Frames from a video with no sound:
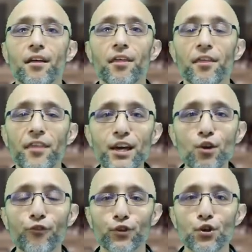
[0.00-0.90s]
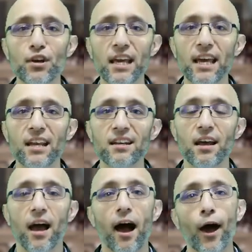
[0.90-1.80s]
Thank you for tuning in.
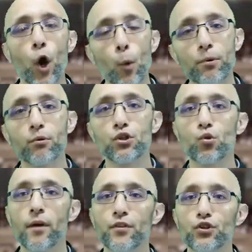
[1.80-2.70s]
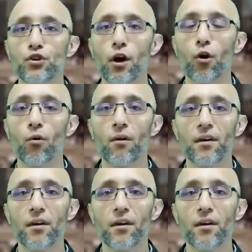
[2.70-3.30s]
I hope you enjoyed the show.